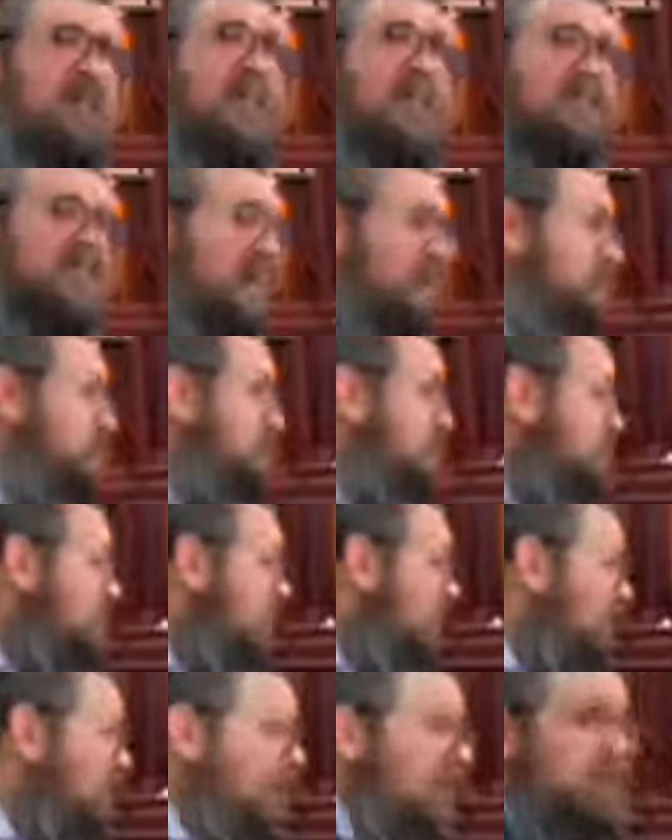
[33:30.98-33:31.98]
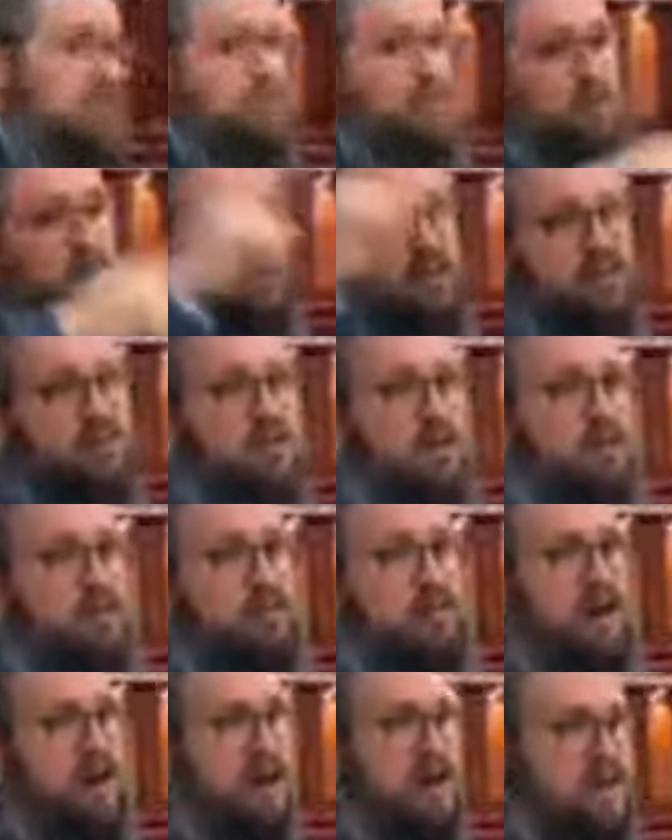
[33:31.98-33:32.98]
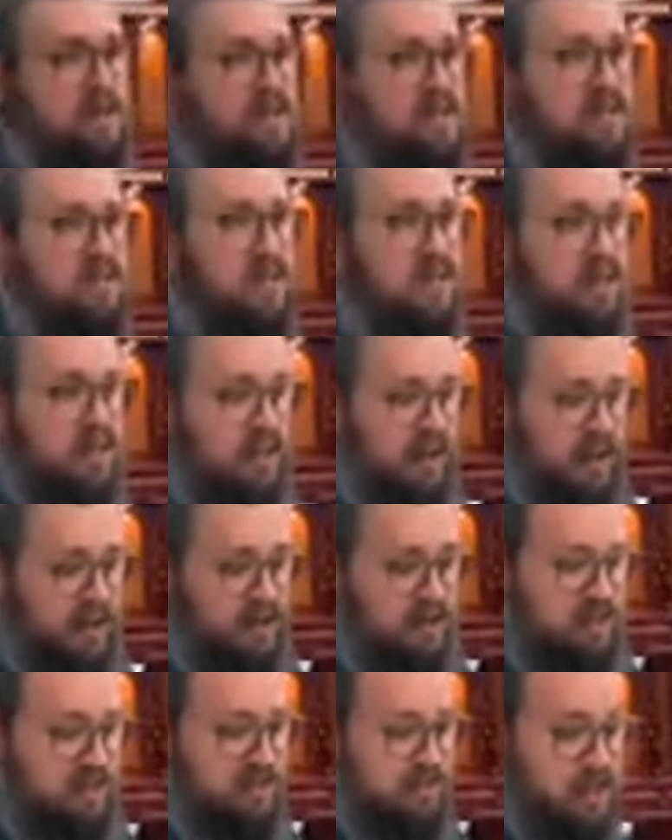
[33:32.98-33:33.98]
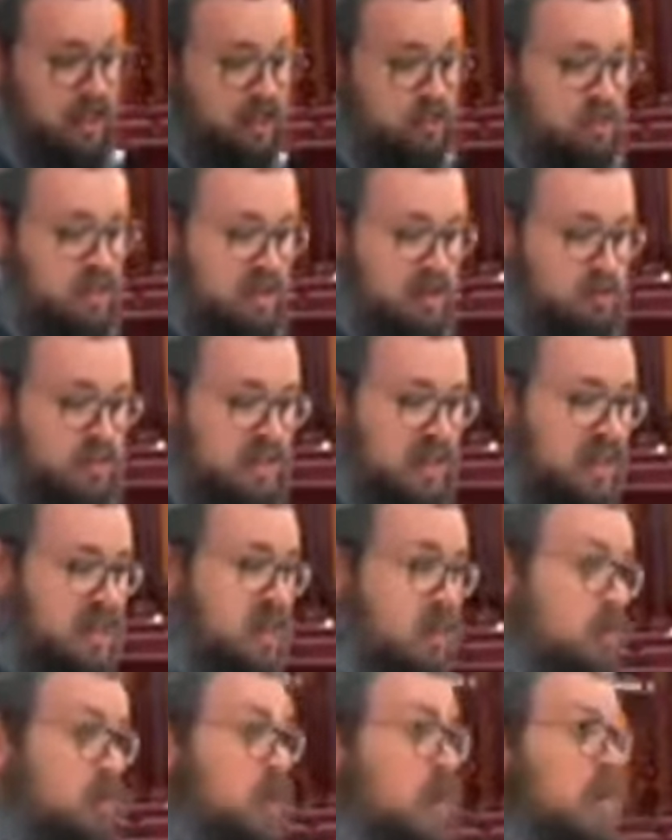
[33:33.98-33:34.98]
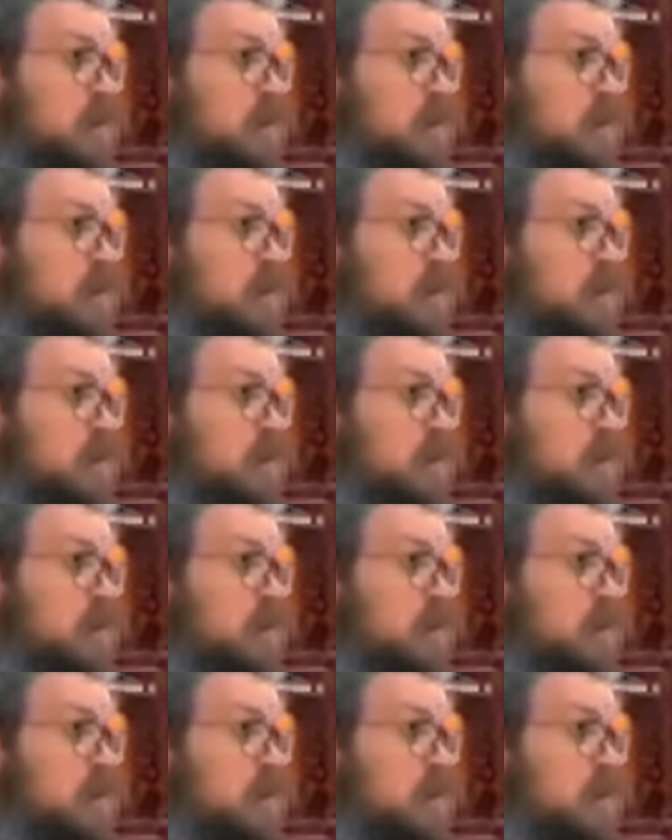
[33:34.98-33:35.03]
That's where we can draw from the highest levels. That's what the Rebbe is saying here.